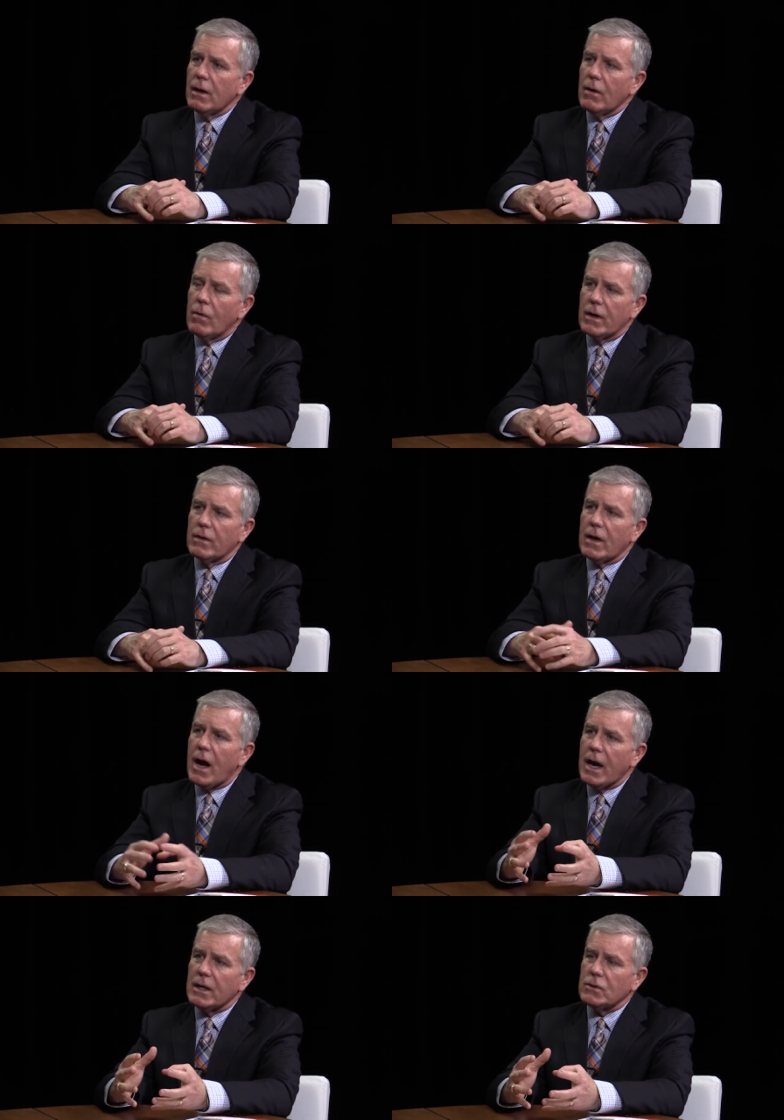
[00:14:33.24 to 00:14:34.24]
one of the
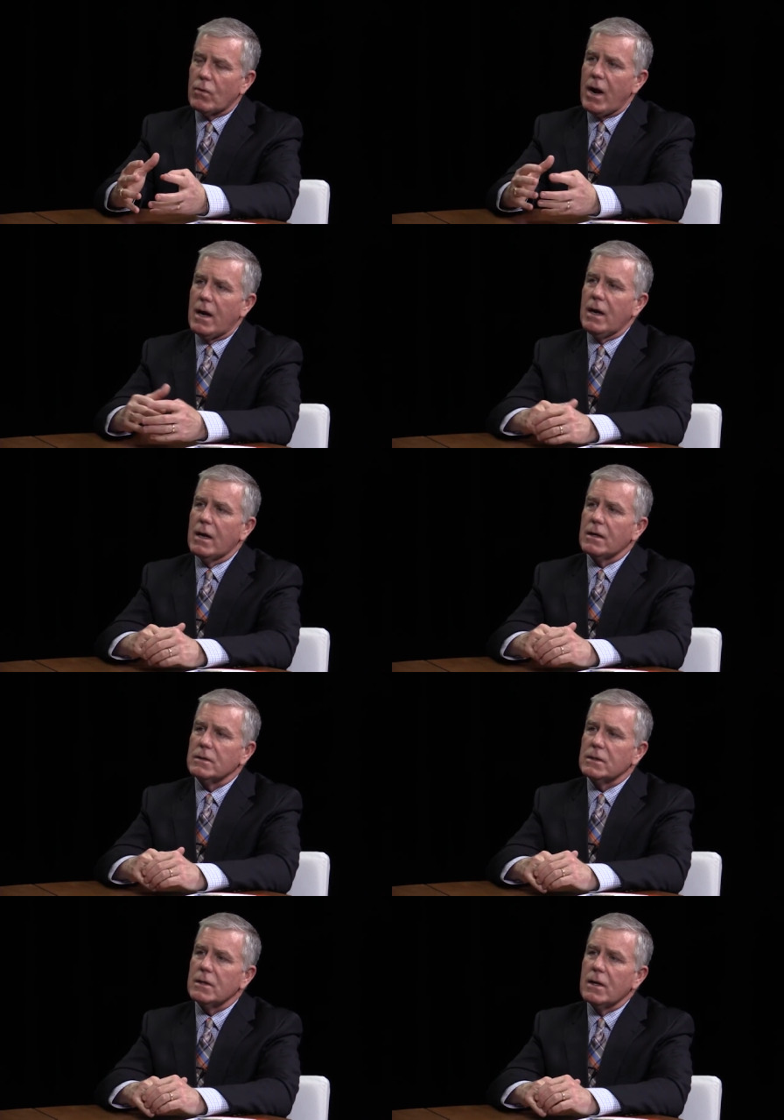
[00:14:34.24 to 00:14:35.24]
highest
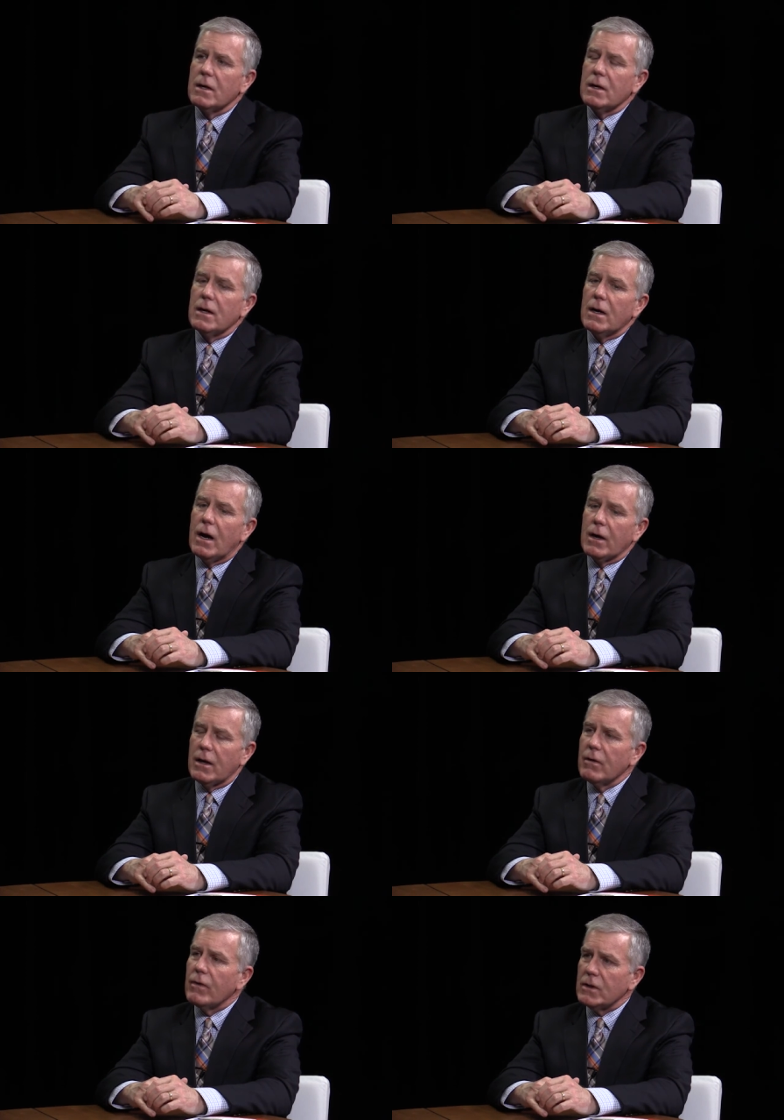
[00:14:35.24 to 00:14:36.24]
rankings uh,
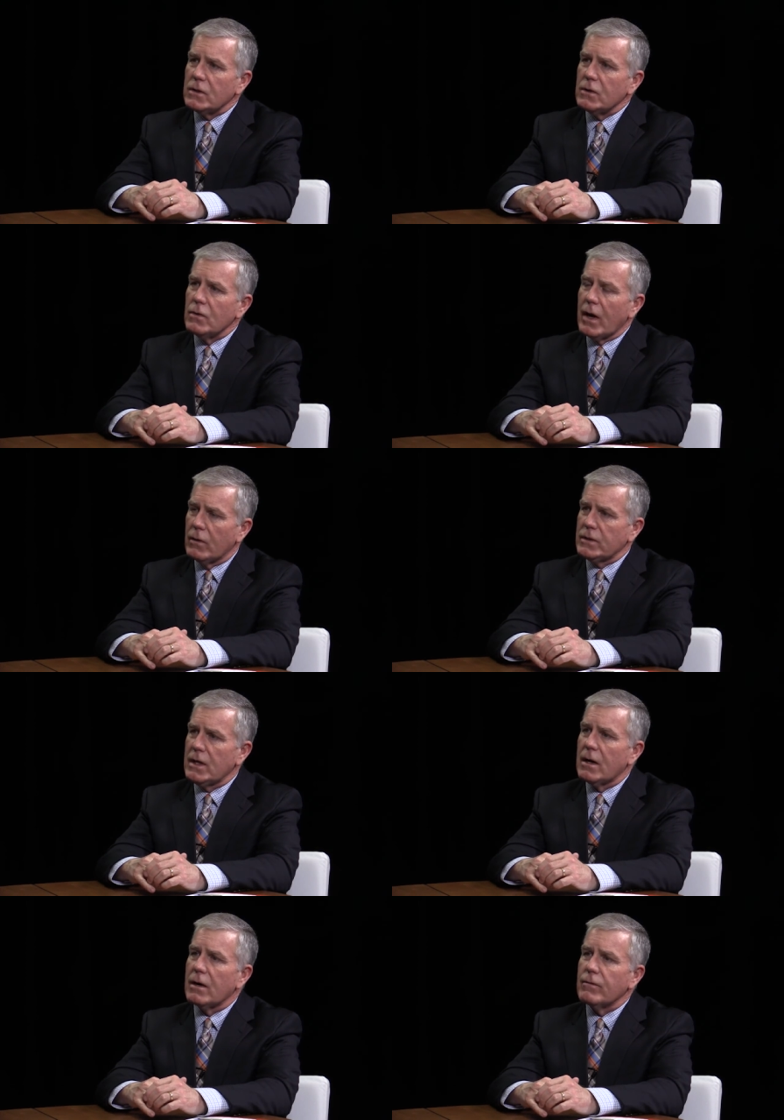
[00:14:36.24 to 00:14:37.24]
given to health
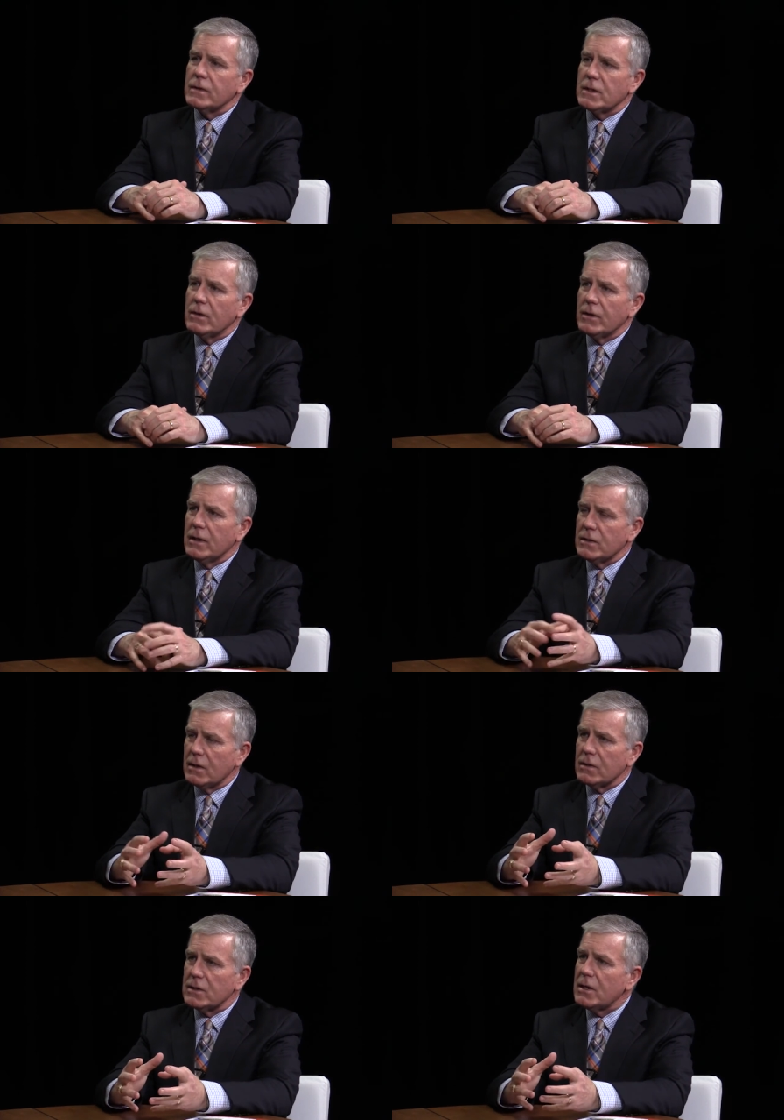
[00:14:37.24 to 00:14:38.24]
center facilities
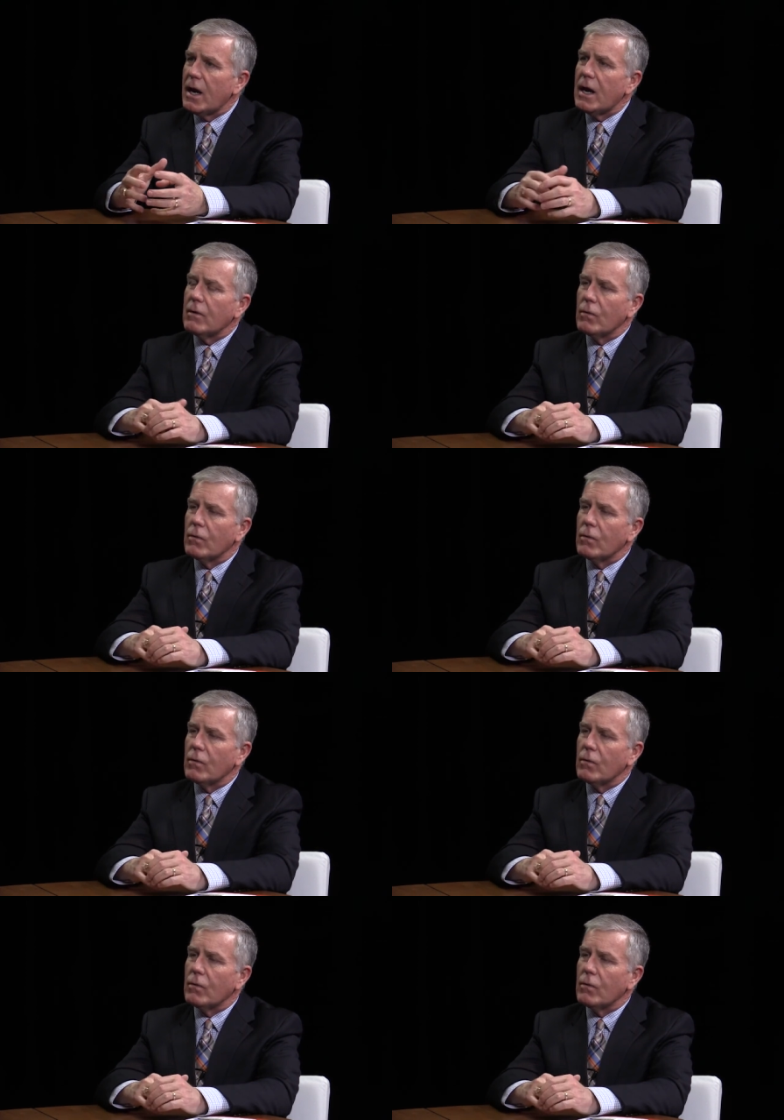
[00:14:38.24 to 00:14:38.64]
in the state.